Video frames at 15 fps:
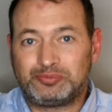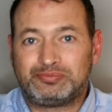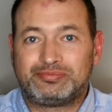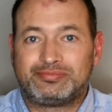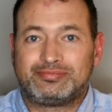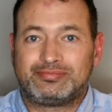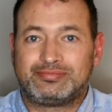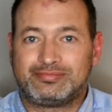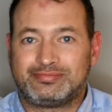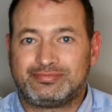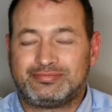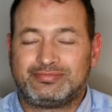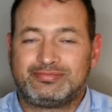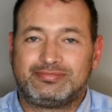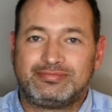
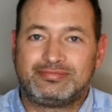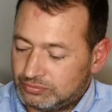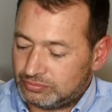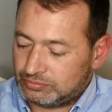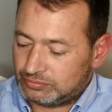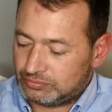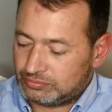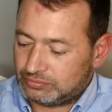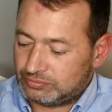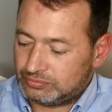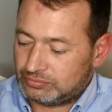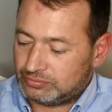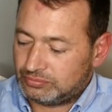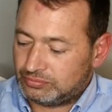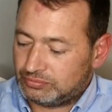
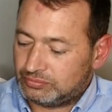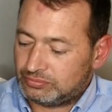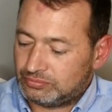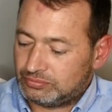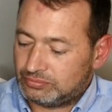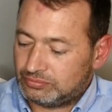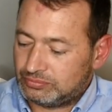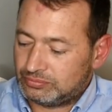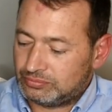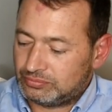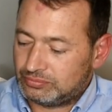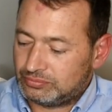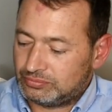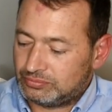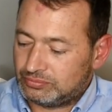
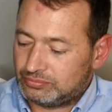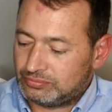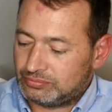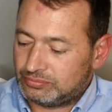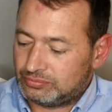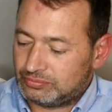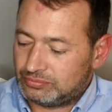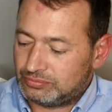[no speech]